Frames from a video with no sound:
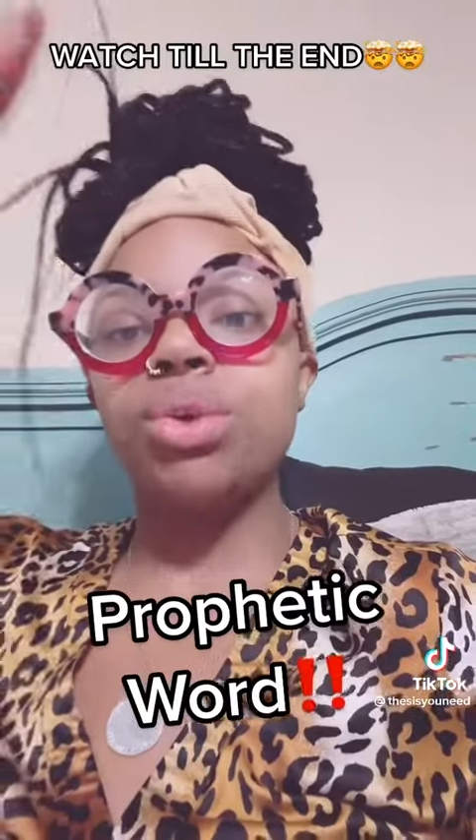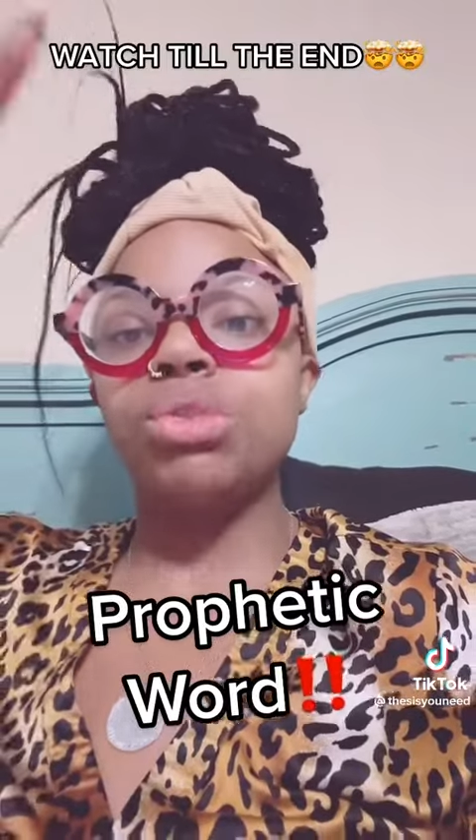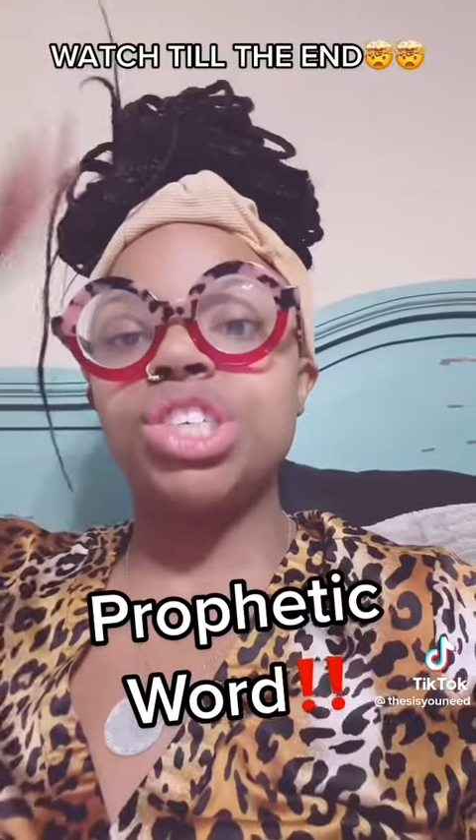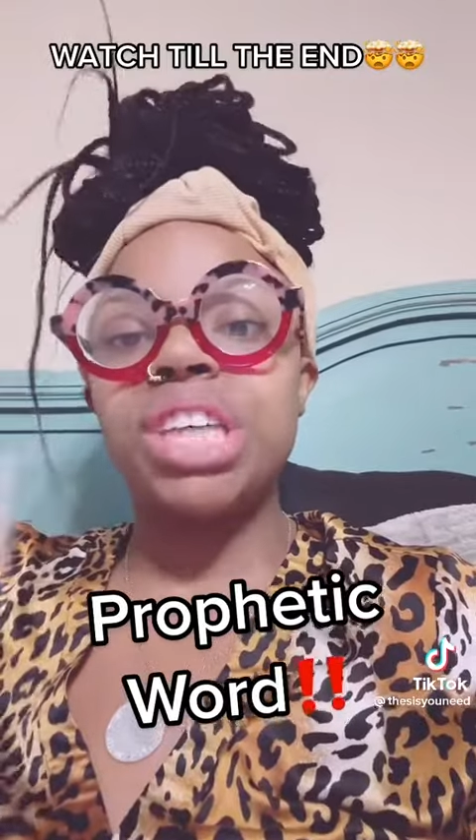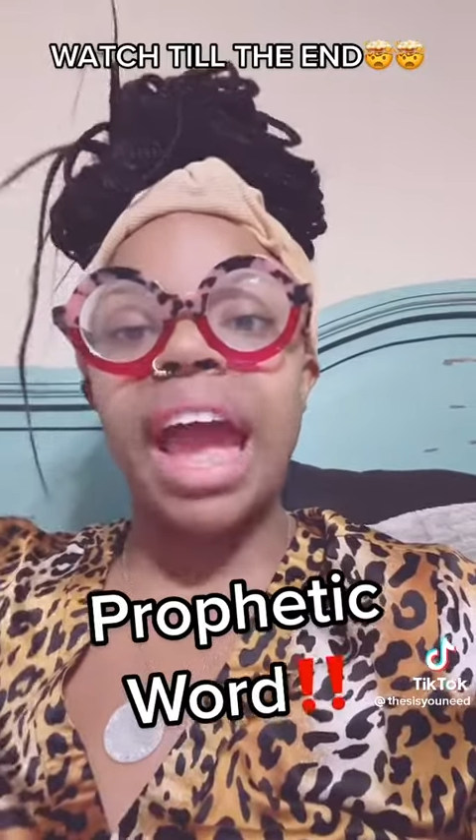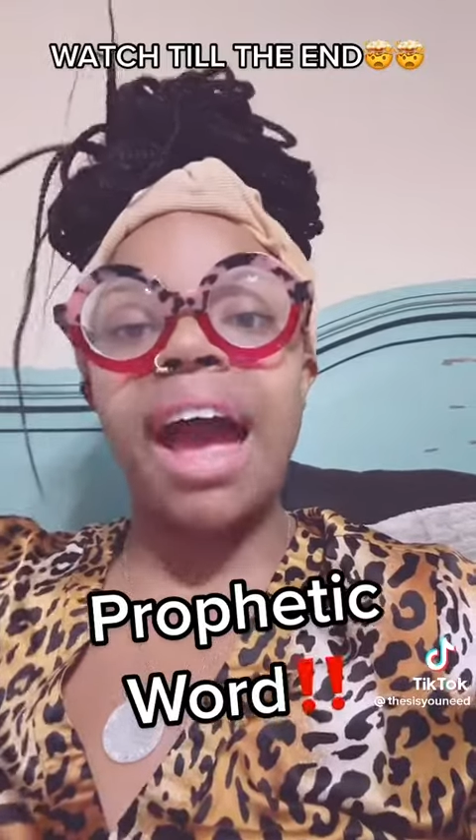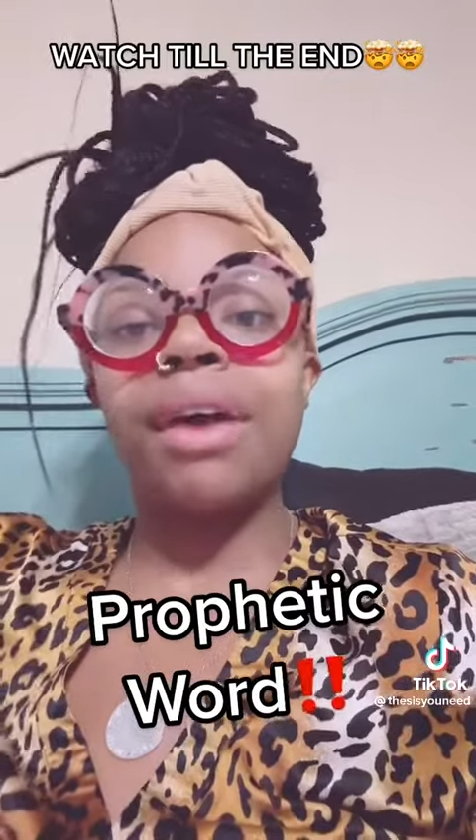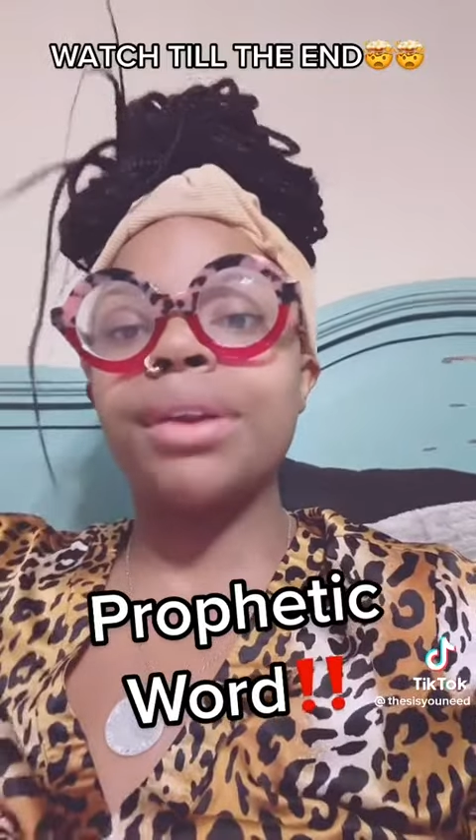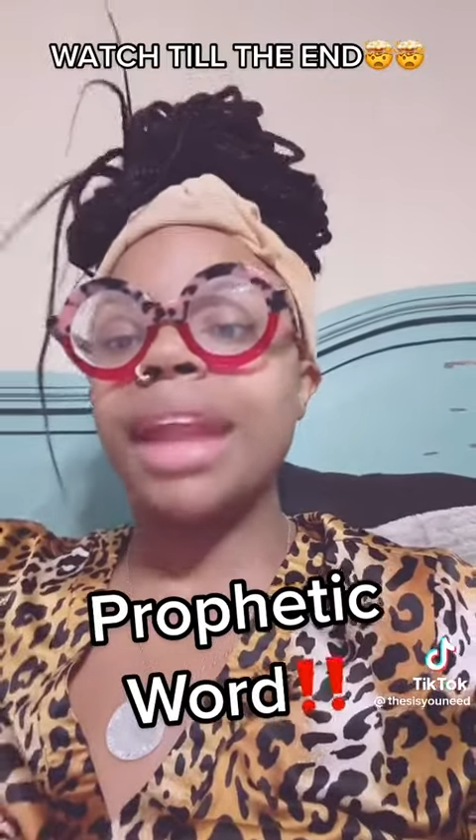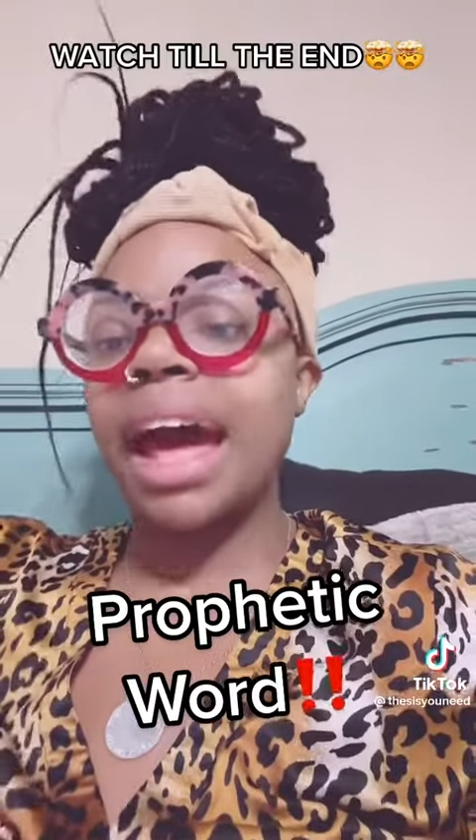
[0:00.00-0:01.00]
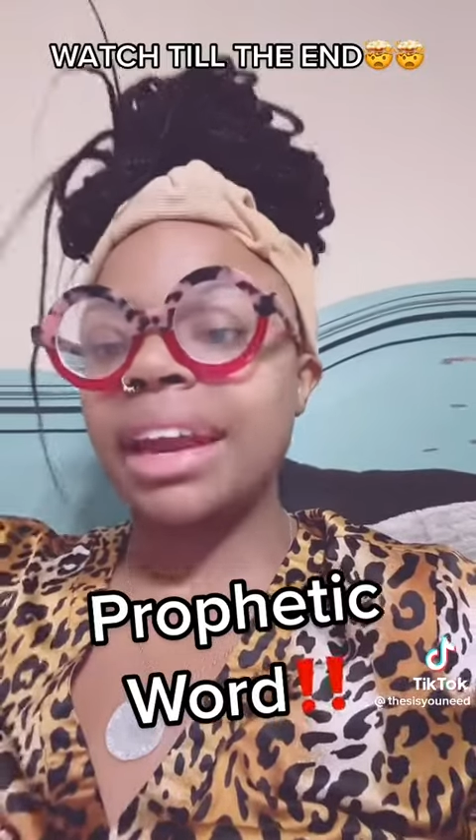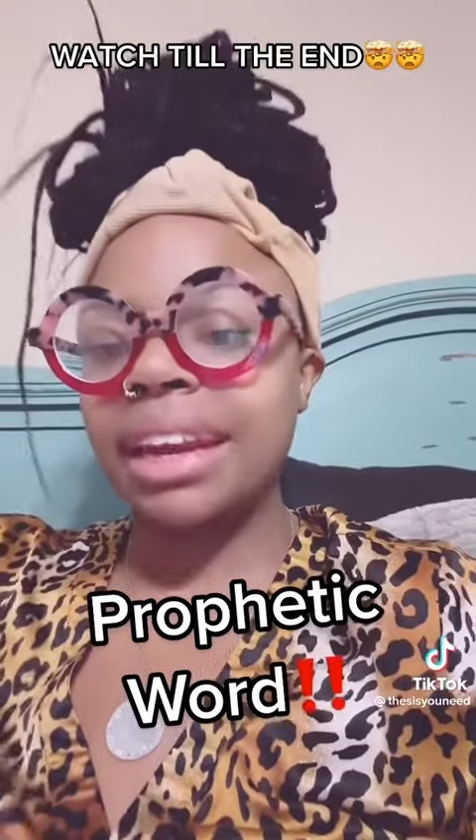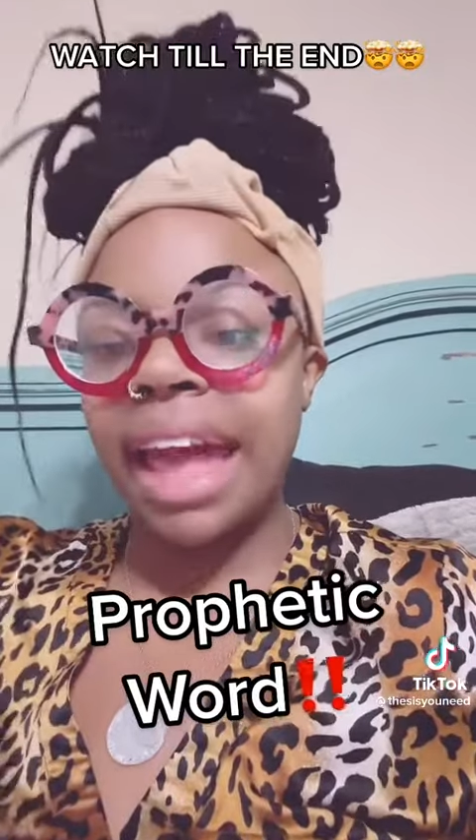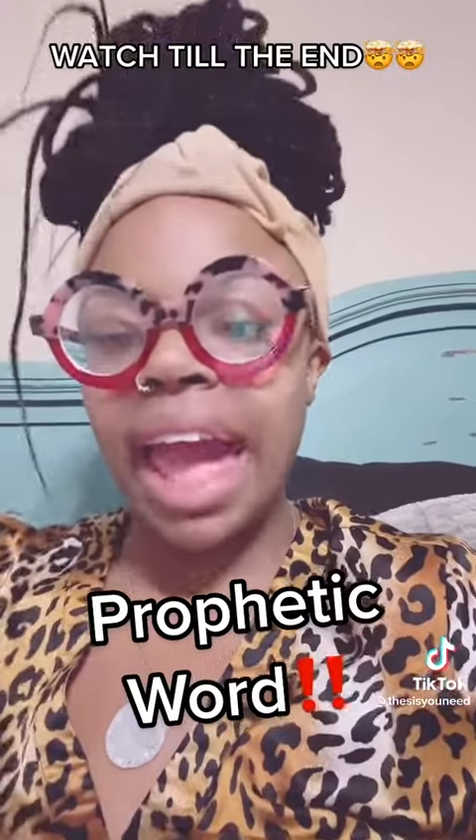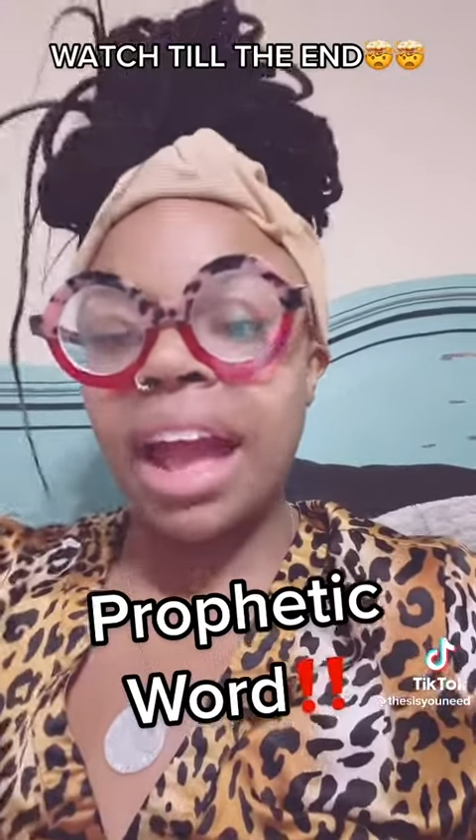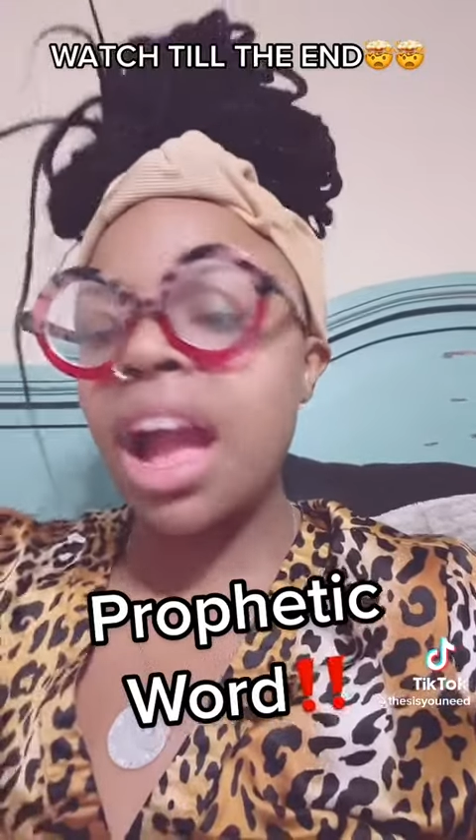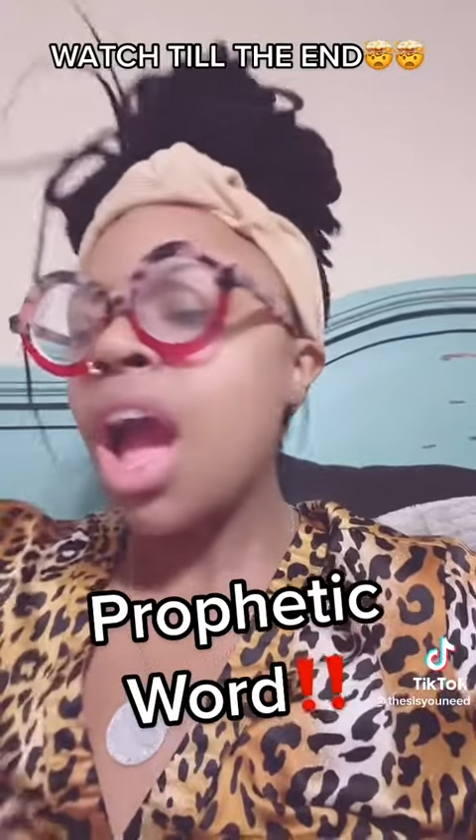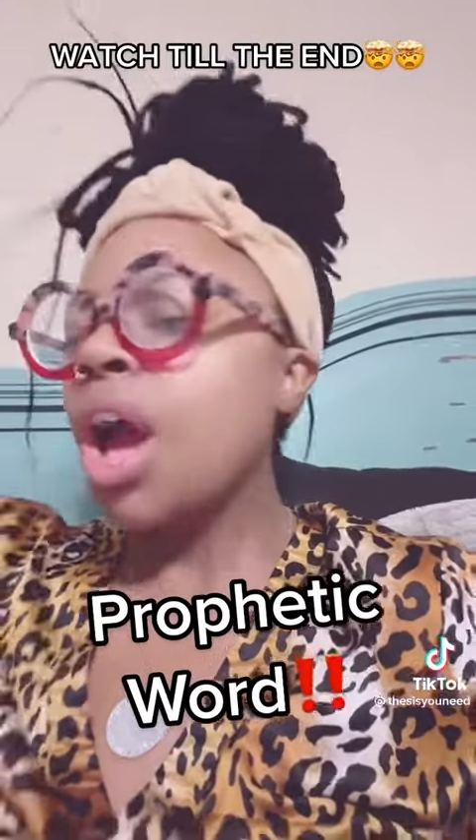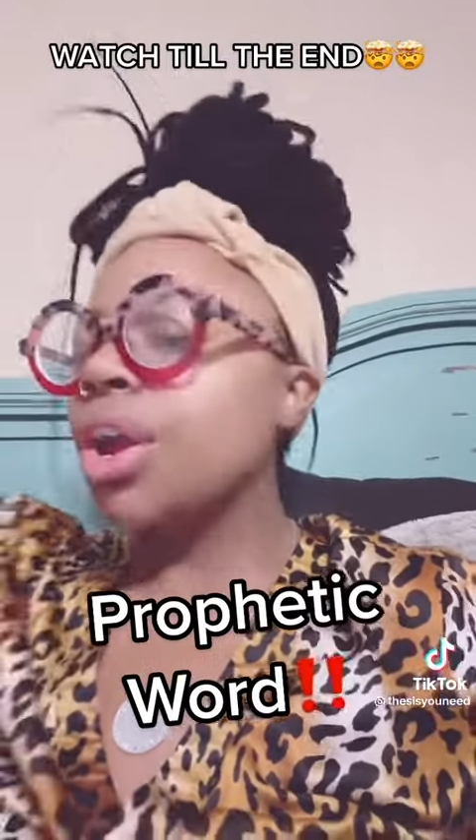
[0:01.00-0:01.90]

You shall not lack.